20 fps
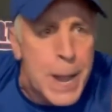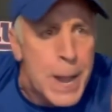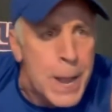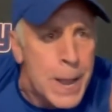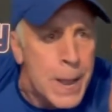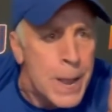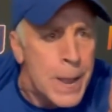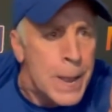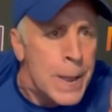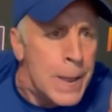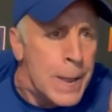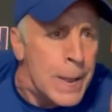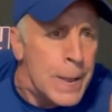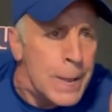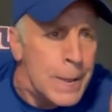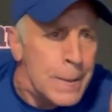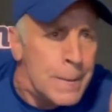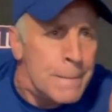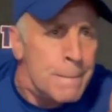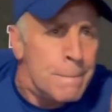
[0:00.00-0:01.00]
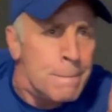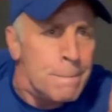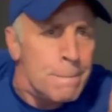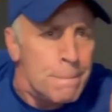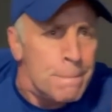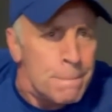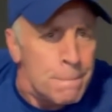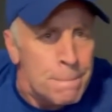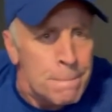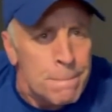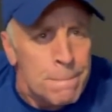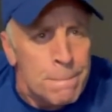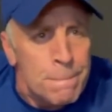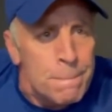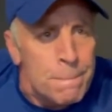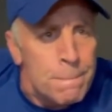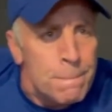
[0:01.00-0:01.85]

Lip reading: (no one is talking)